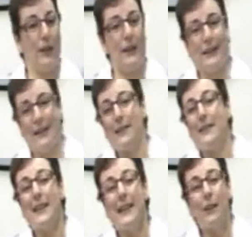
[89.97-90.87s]
the
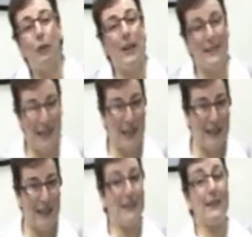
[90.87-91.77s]
skills that you write
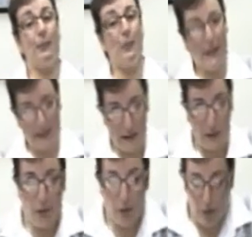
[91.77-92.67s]
down need to match
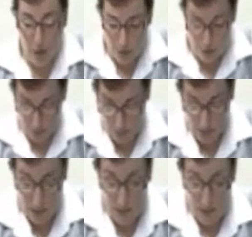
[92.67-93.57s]
the role
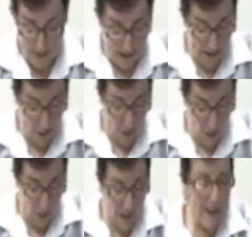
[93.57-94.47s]
that you
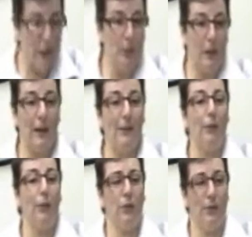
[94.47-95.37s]
would like to apply
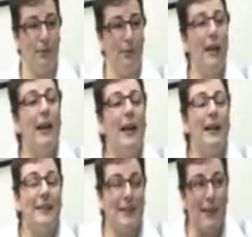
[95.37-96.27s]
for.
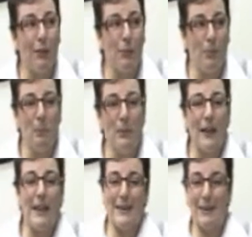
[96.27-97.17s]
Now remember
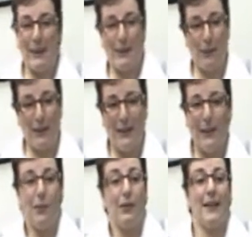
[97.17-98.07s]
last week when you
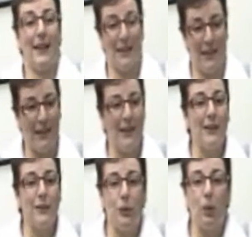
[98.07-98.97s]
looked at
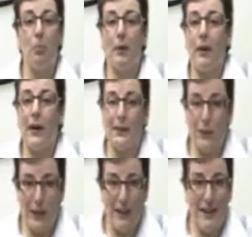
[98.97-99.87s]
Job Guide
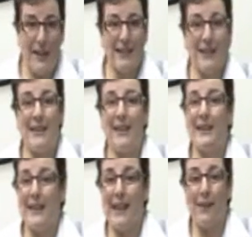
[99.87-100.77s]

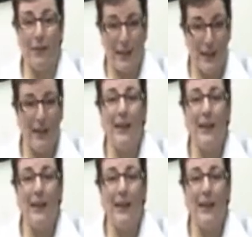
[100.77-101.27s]
2011